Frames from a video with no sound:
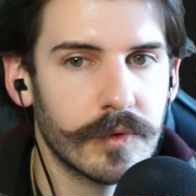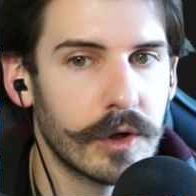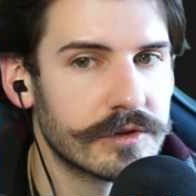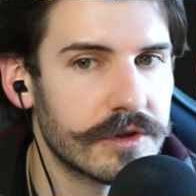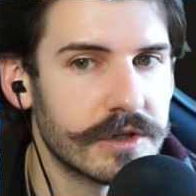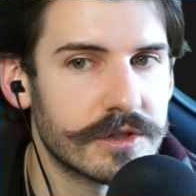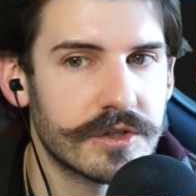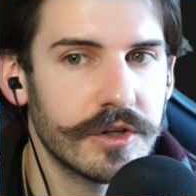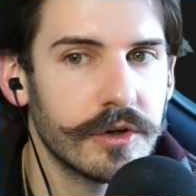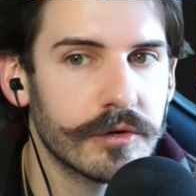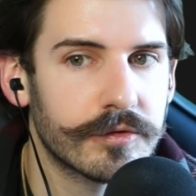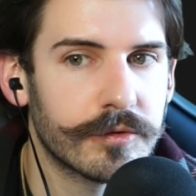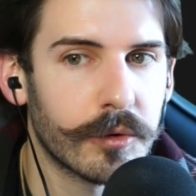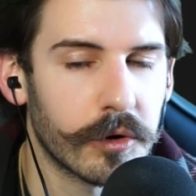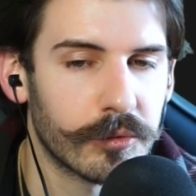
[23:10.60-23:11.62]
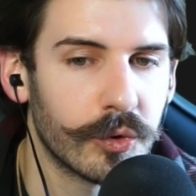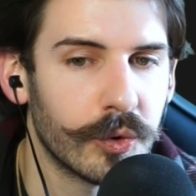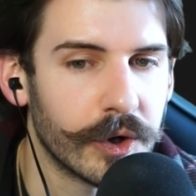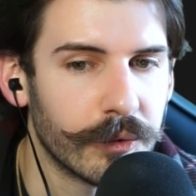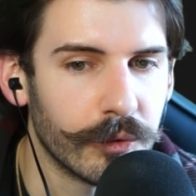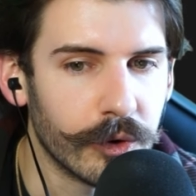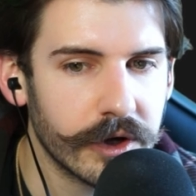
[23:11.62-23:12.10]
are the 2 for
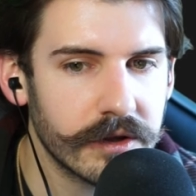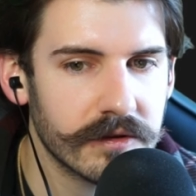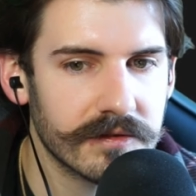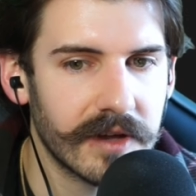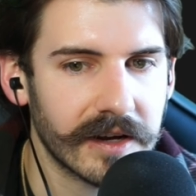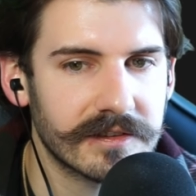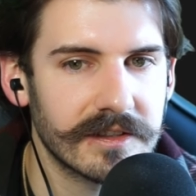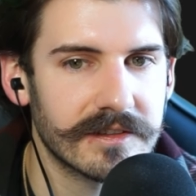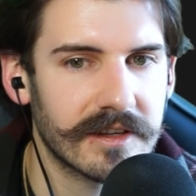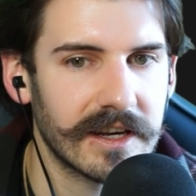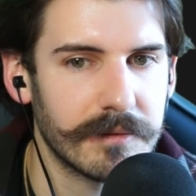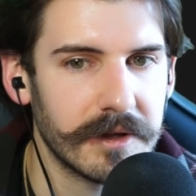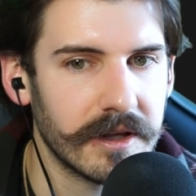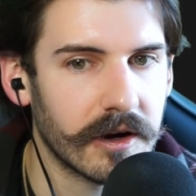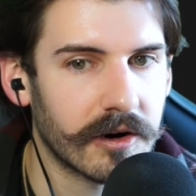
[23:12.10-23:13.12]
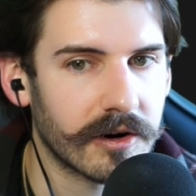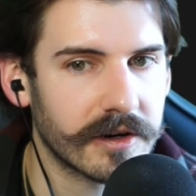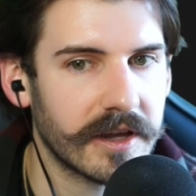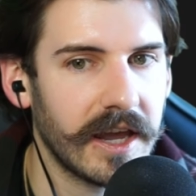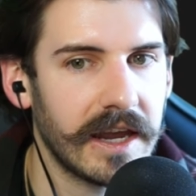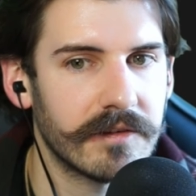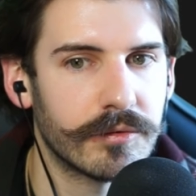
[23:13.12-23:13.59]
Ruined Ruins. Next is going to be our
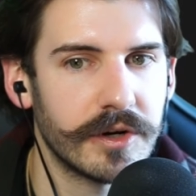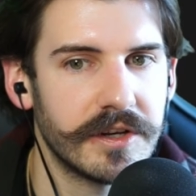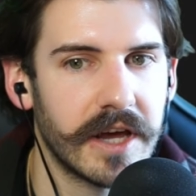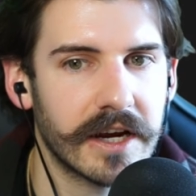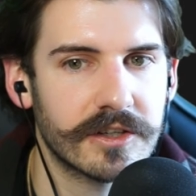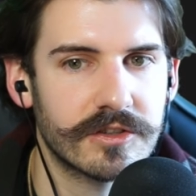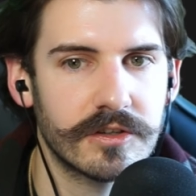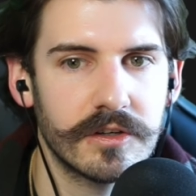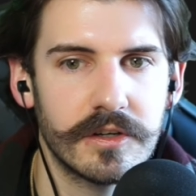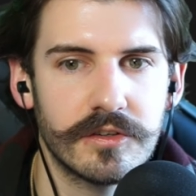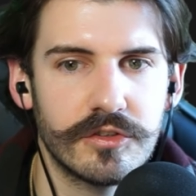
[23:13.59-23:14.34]
Cave Retexture